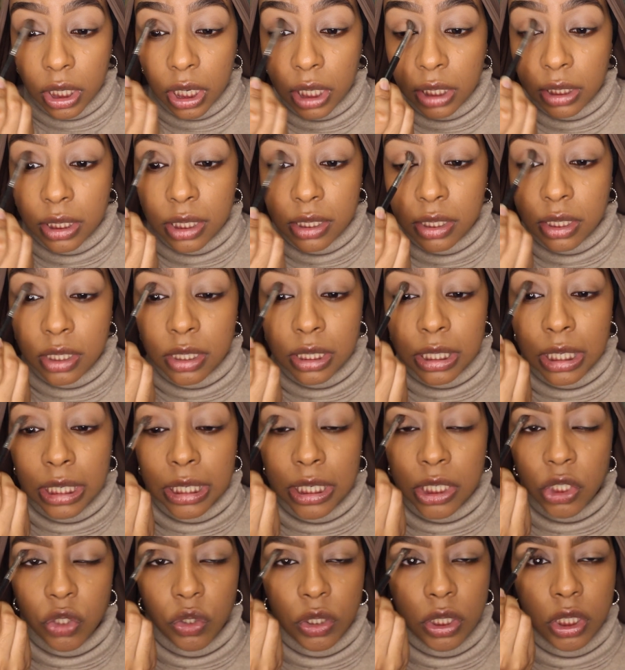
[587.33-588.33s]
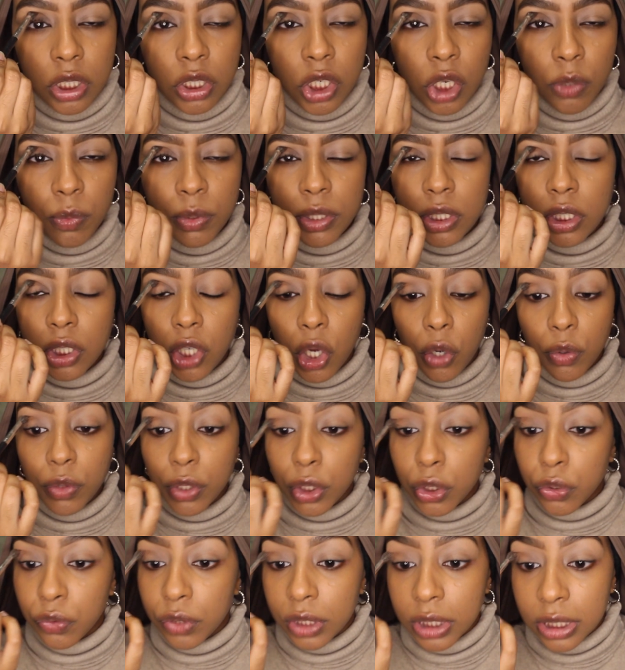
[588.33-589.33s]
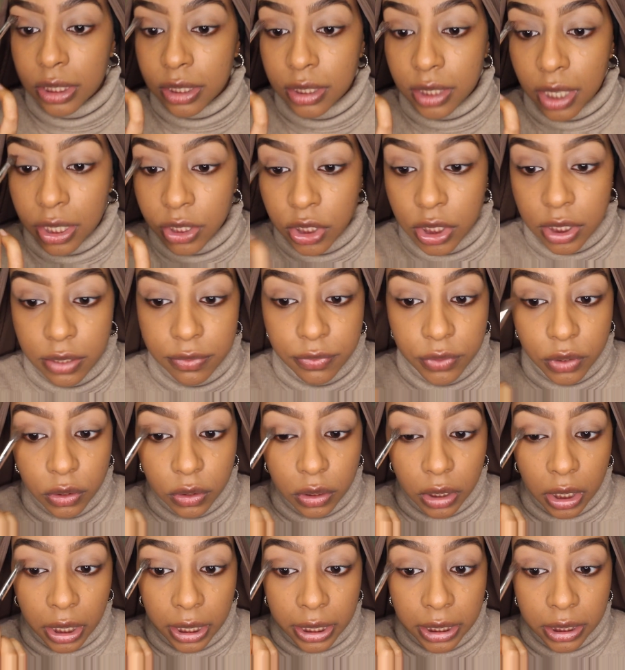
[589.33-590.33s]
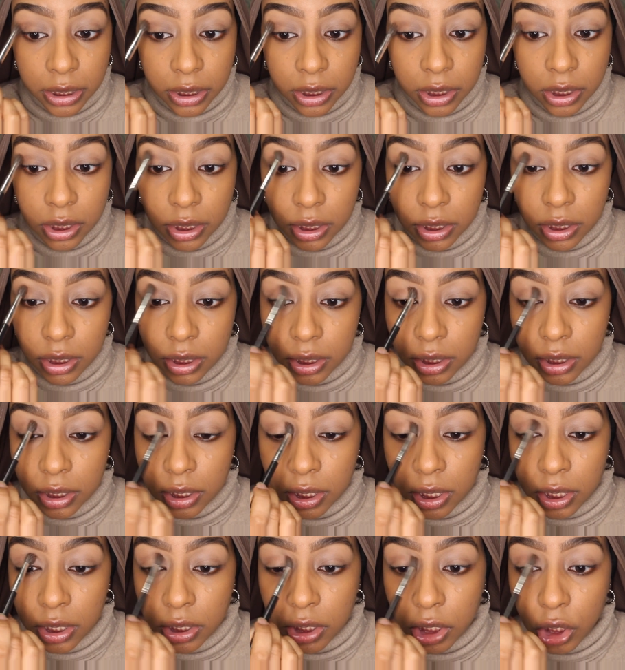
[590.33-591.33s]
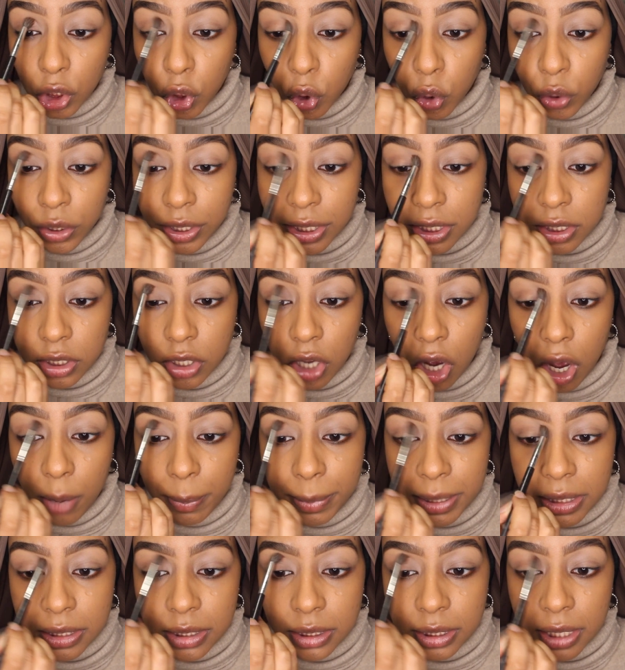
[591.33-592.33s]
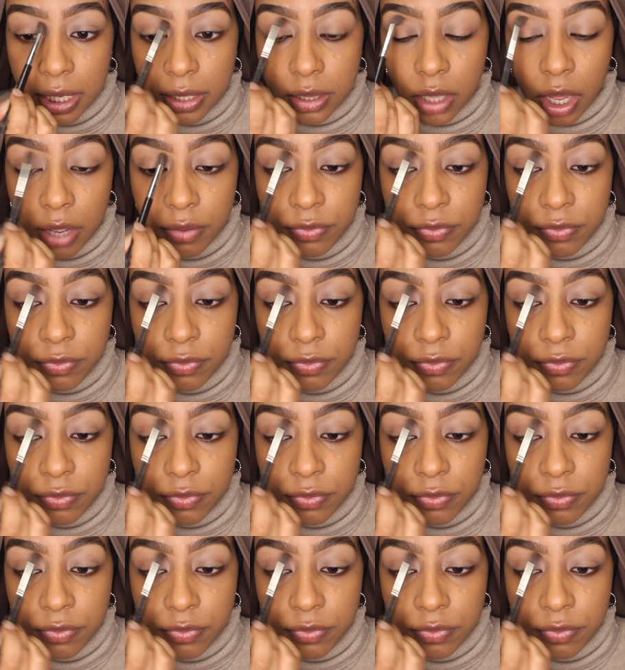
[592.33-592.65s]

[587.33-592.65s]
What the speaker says: And this is literally, you know when you go in the crease, I just feel like the look is coming together.